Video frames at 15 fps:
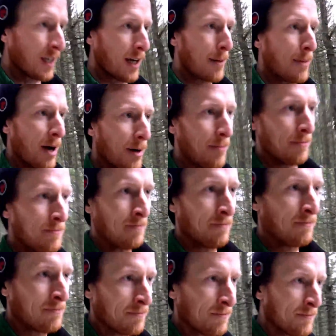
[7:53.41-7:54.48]
Got about
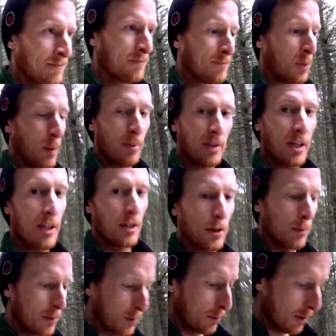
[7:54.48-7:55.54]

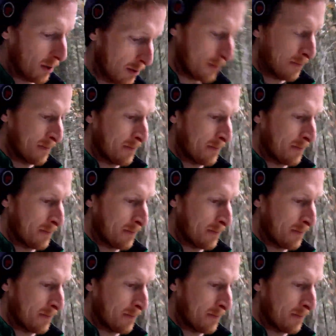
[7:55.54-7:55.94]
perpendicular with the road,